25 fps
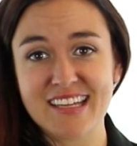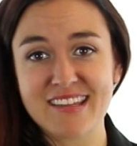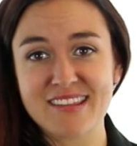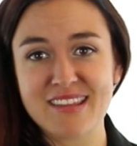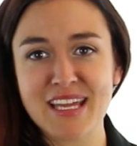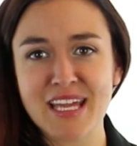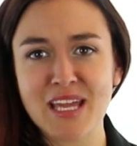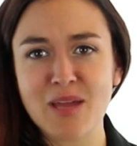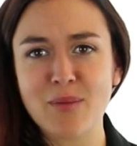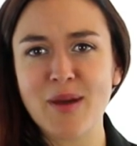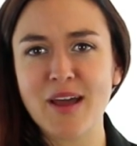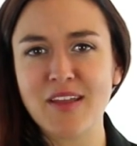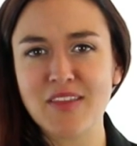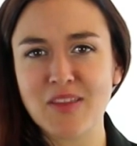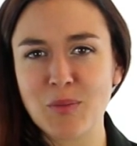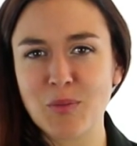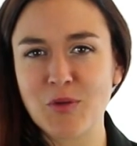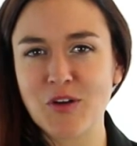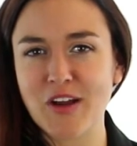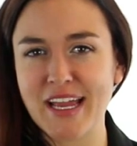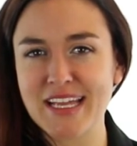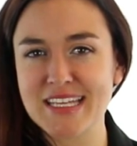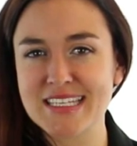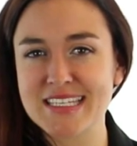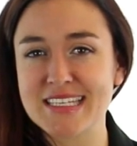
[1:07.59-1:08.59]
Think about the
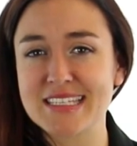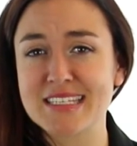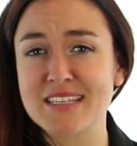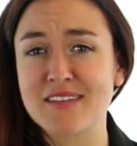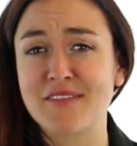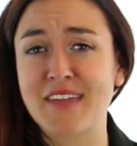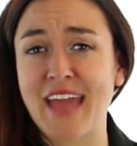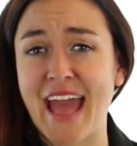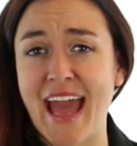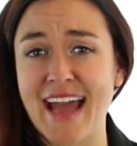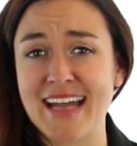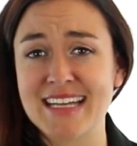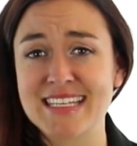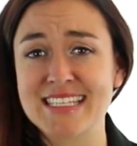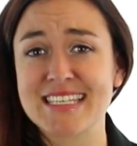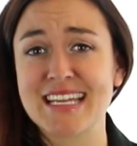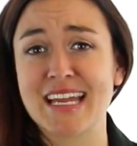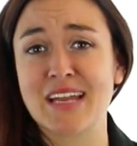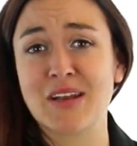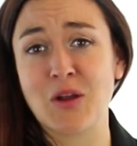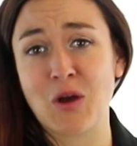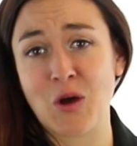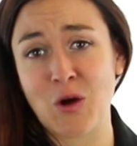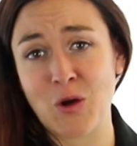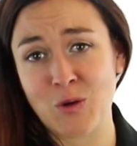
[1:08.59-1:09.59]
prices of gas
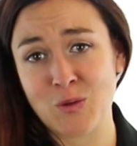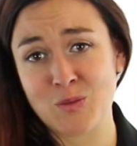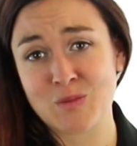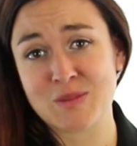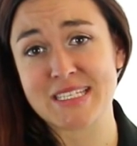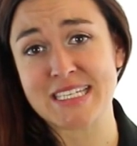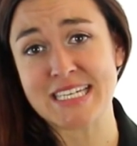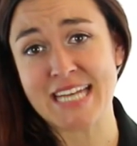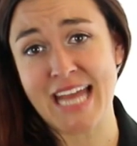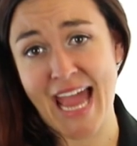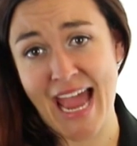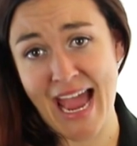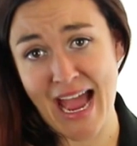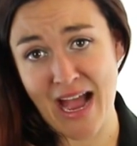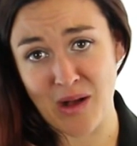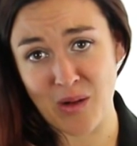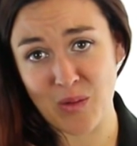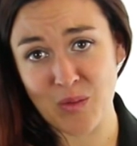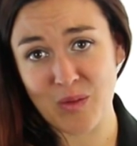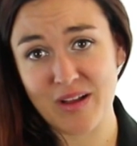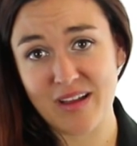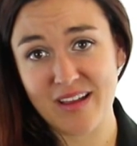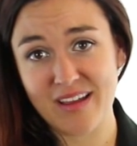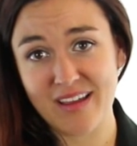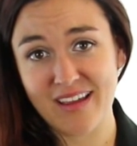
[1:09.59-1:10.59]
and homes
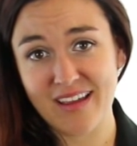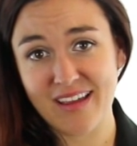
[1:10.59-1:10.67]
now.